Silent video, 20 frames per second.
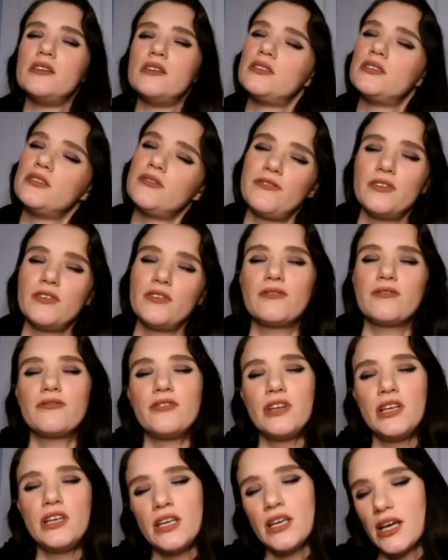And feel
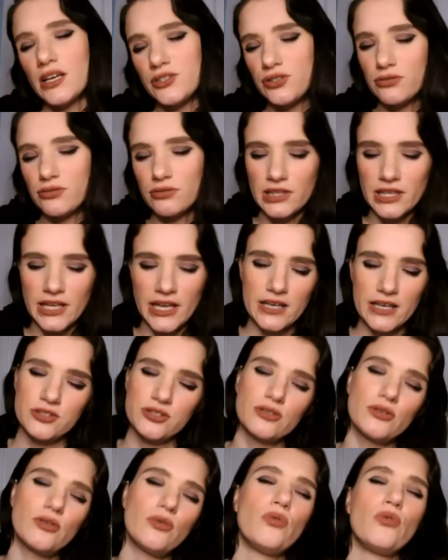free, as you
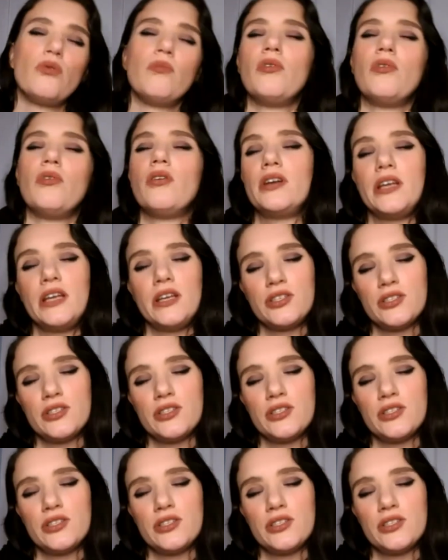relax your whole body,